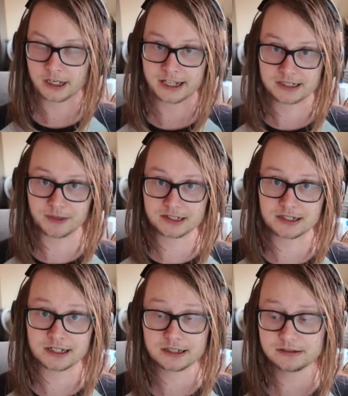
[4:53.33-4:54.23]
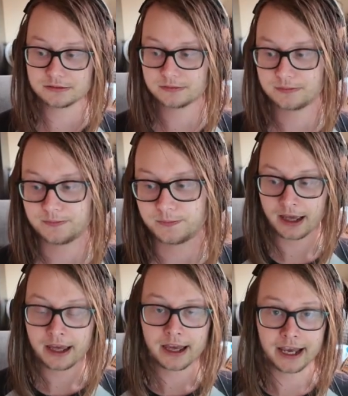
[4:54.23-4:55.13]
and that's Mixolydian.
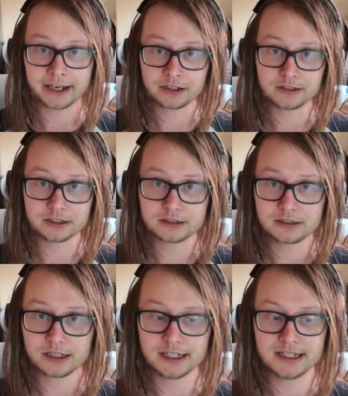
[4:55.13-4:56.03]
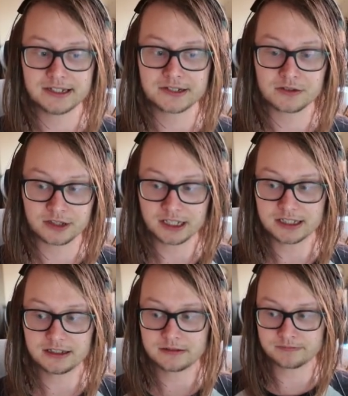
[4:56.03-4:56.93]
Aeolian is
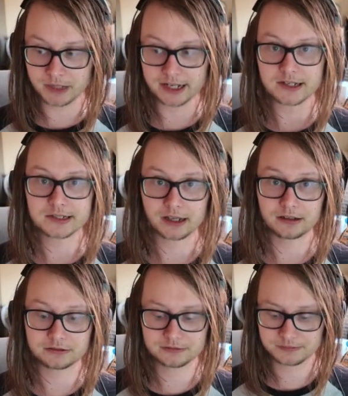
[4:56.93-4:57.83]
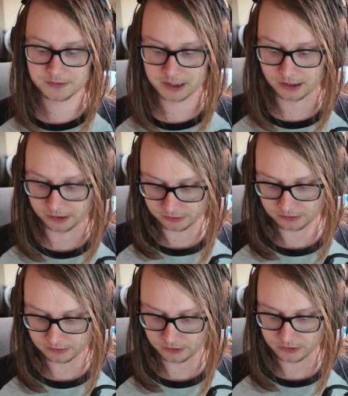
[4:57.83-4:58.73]
the minor scale, so
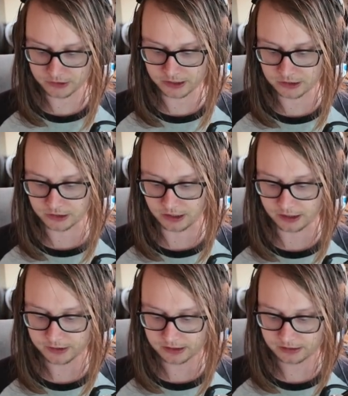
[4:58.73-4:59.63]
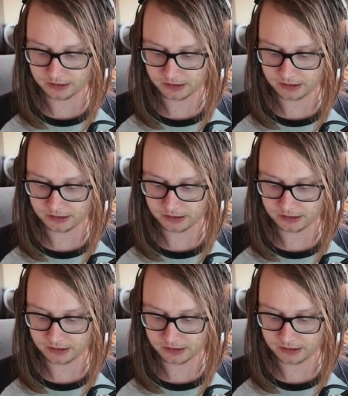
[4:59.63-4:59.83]
you already should know it.